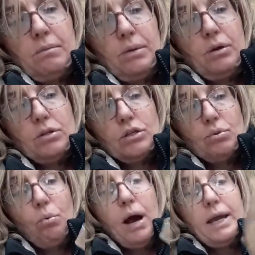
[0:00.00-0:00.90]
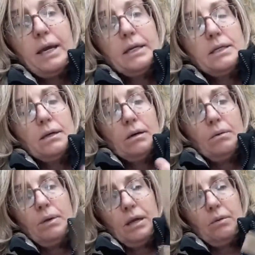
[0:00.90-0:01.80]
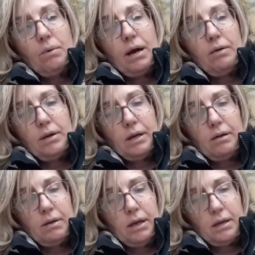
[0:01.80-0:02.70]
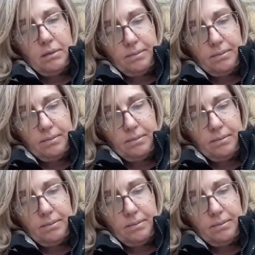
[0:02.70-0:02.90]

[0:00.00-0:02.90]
Because it's wired, we can wire it down again.